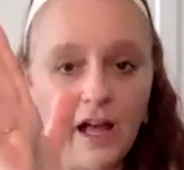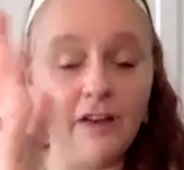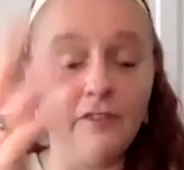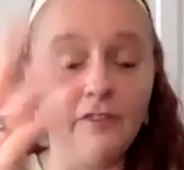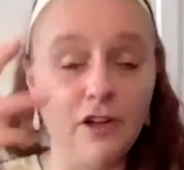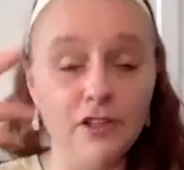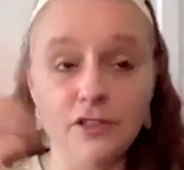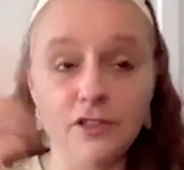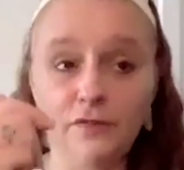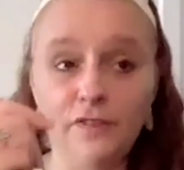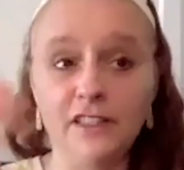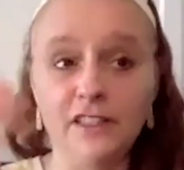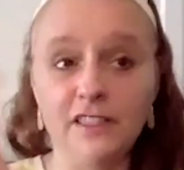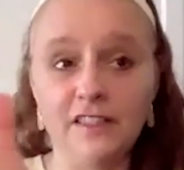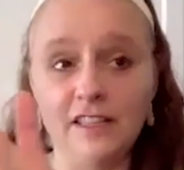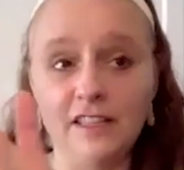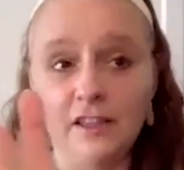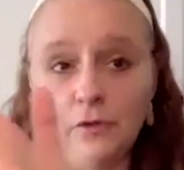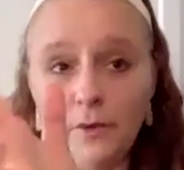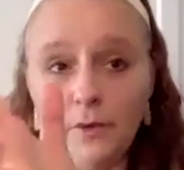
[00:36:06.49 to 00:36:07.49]
also felt it
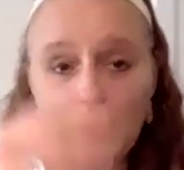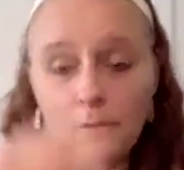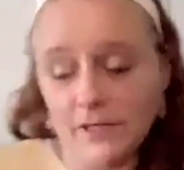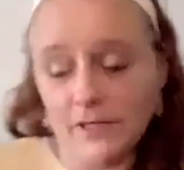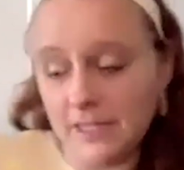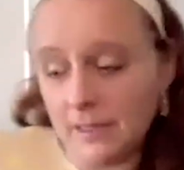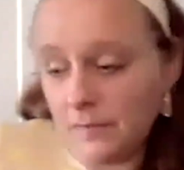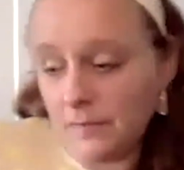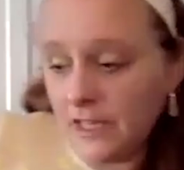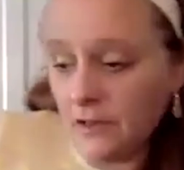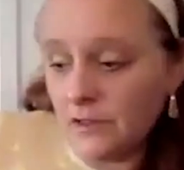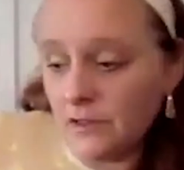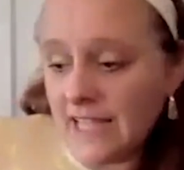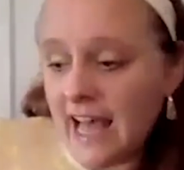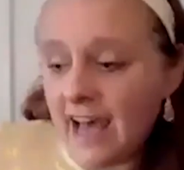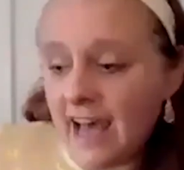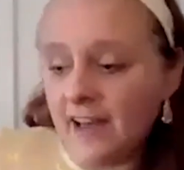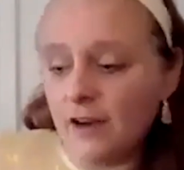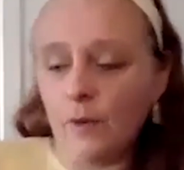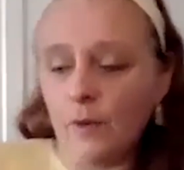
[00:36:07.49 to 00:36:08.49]
the other way when something goes
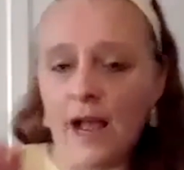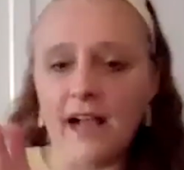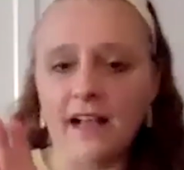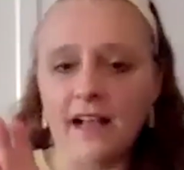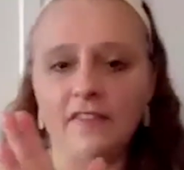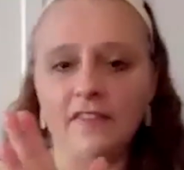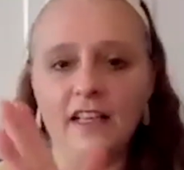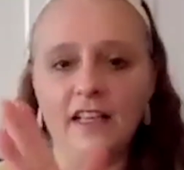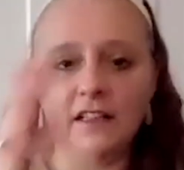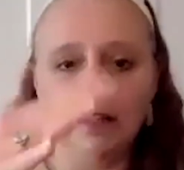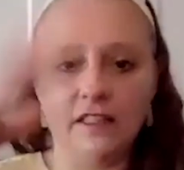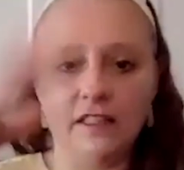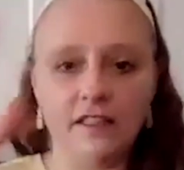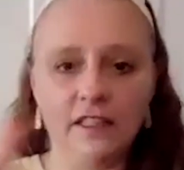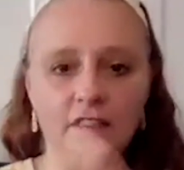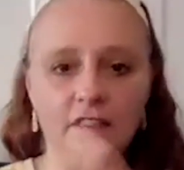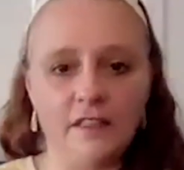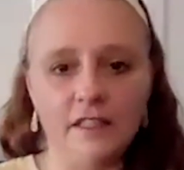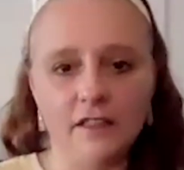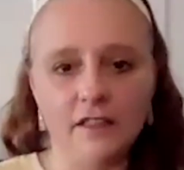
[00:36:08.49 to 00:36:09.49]
out of whack and then click,
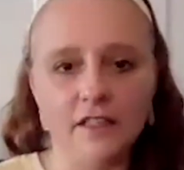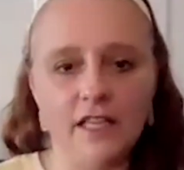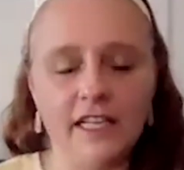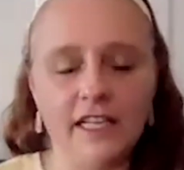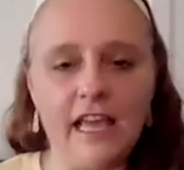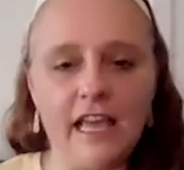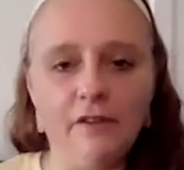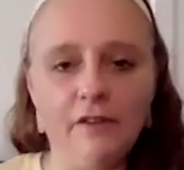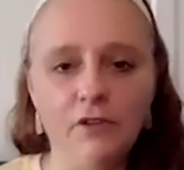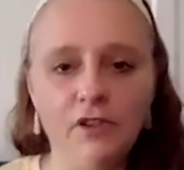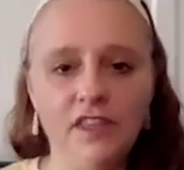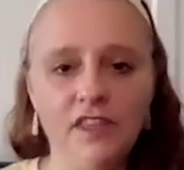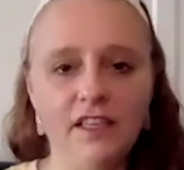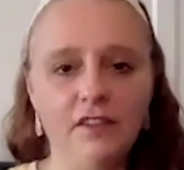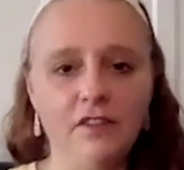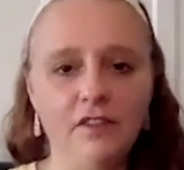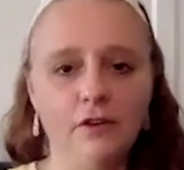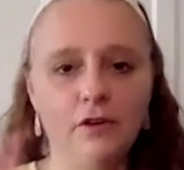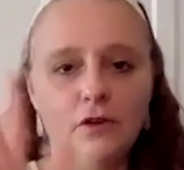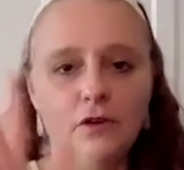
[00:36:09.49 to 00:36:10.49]
click, click, click, everything
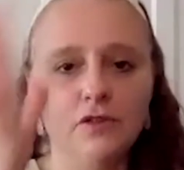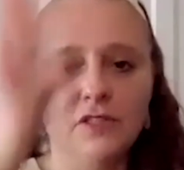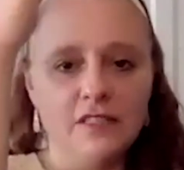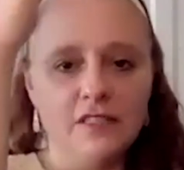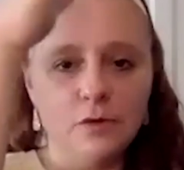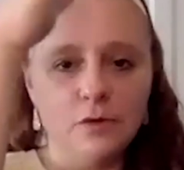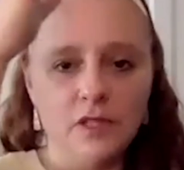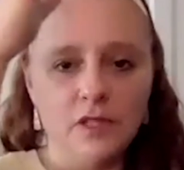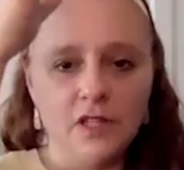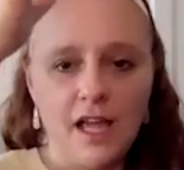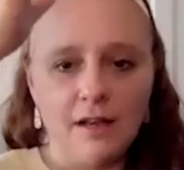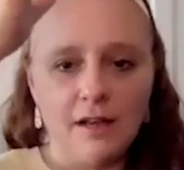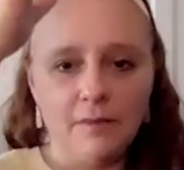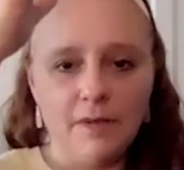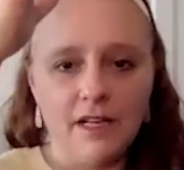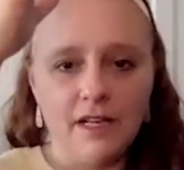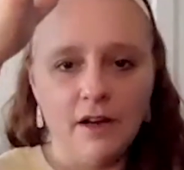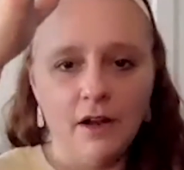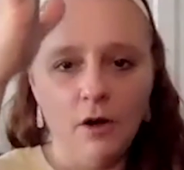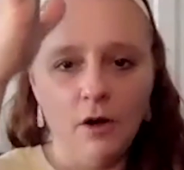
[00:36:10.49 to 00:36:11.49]
either goes into
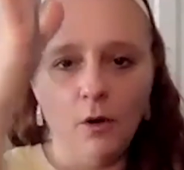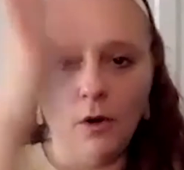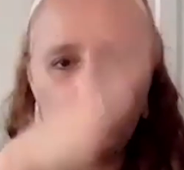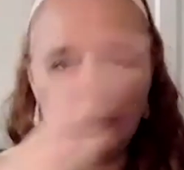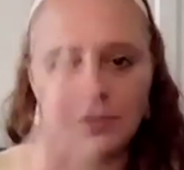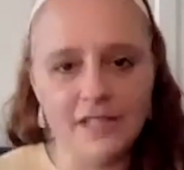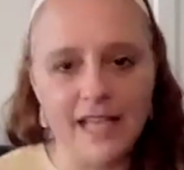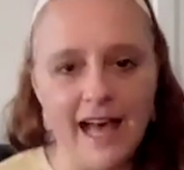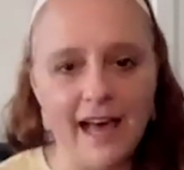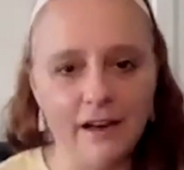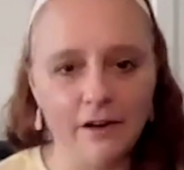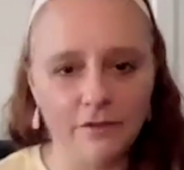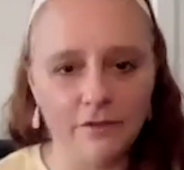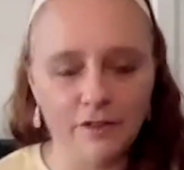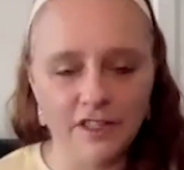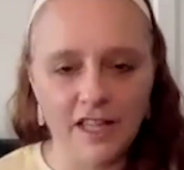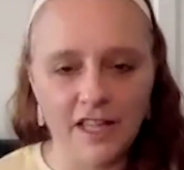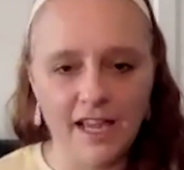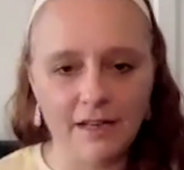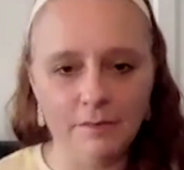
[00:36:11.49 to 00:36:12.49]
alignment or goes out of
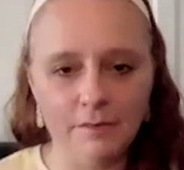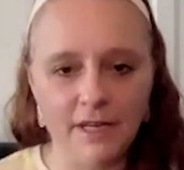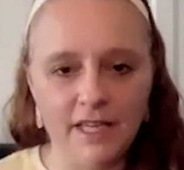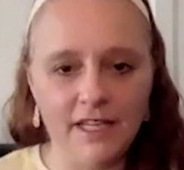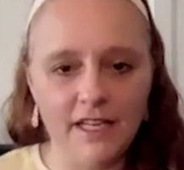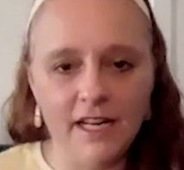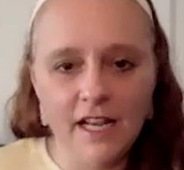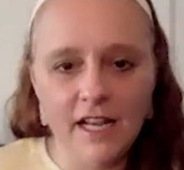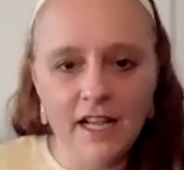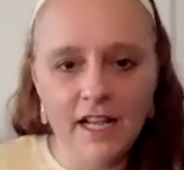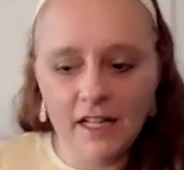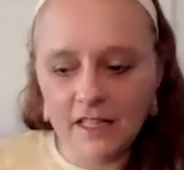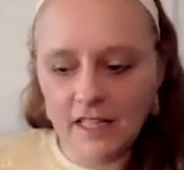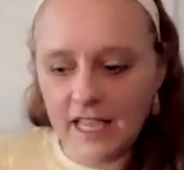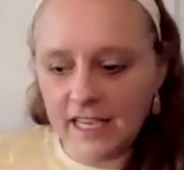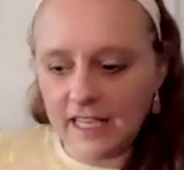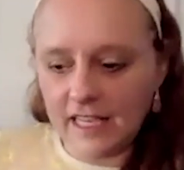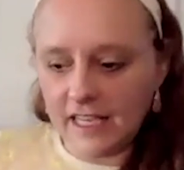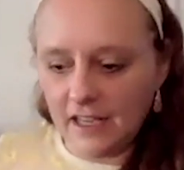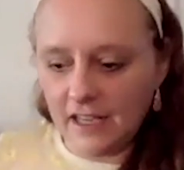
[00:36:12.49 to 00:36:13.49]
alignment,
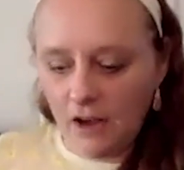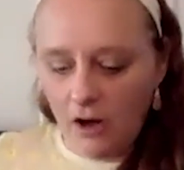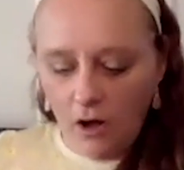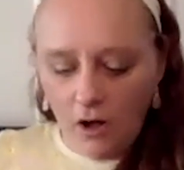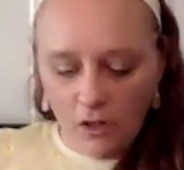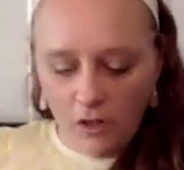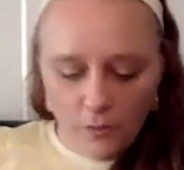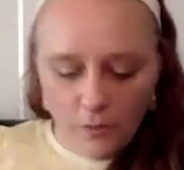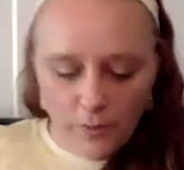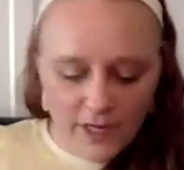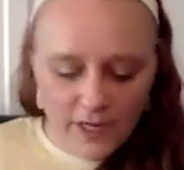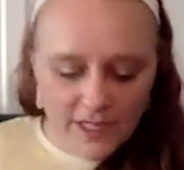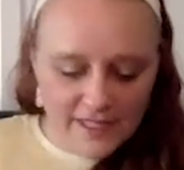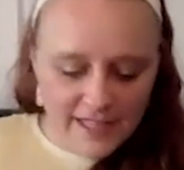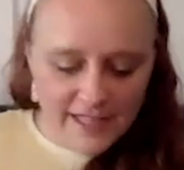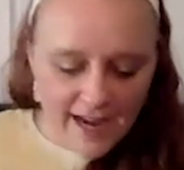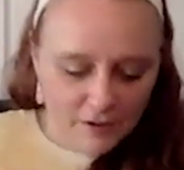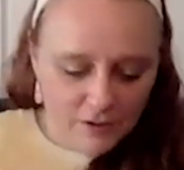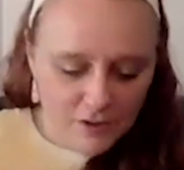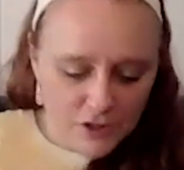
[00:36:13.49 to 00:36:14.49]
like all the way
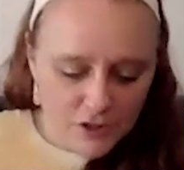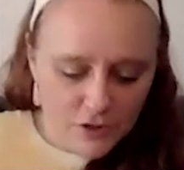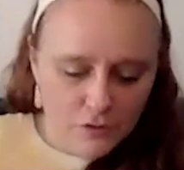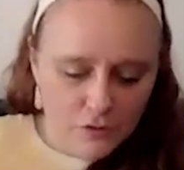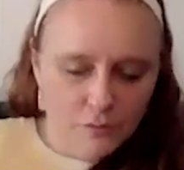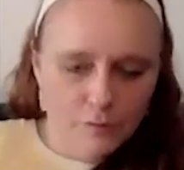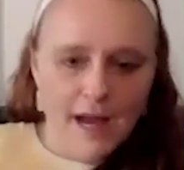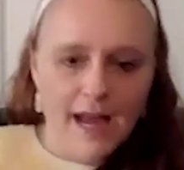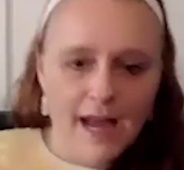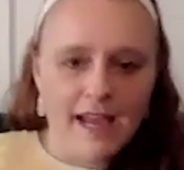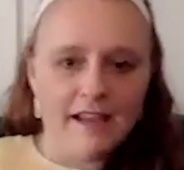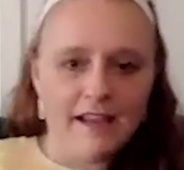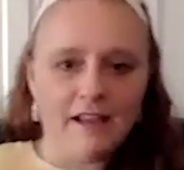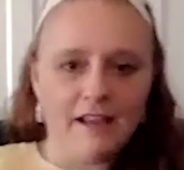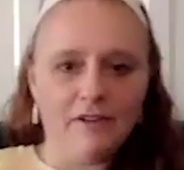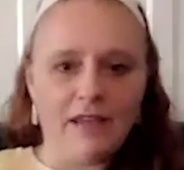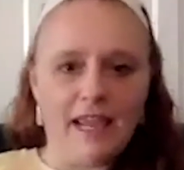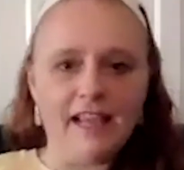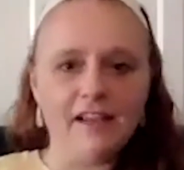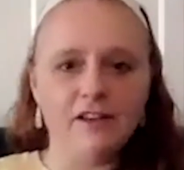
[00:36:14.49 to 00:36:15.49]
down to my
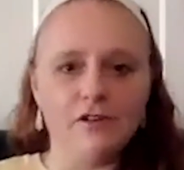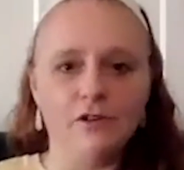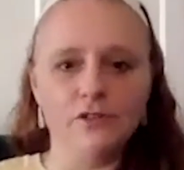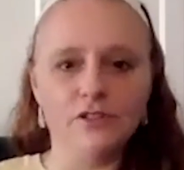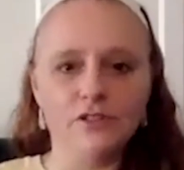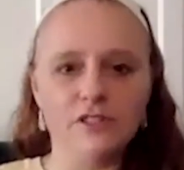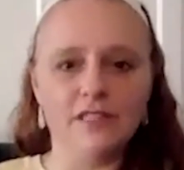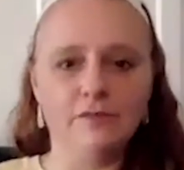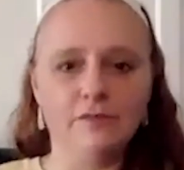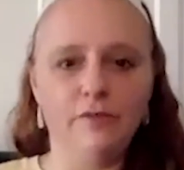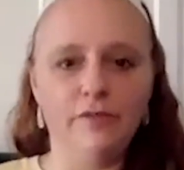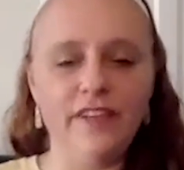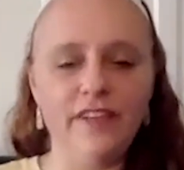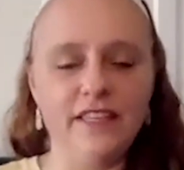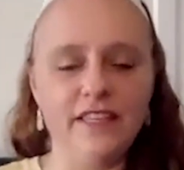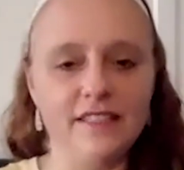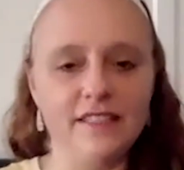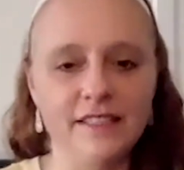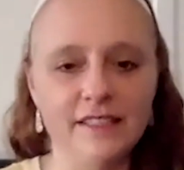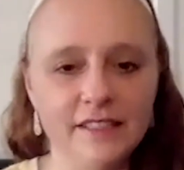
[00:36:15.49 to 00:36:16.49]
ankles and
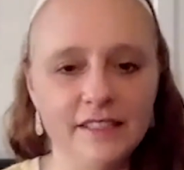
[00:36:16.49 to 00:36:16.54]
feet.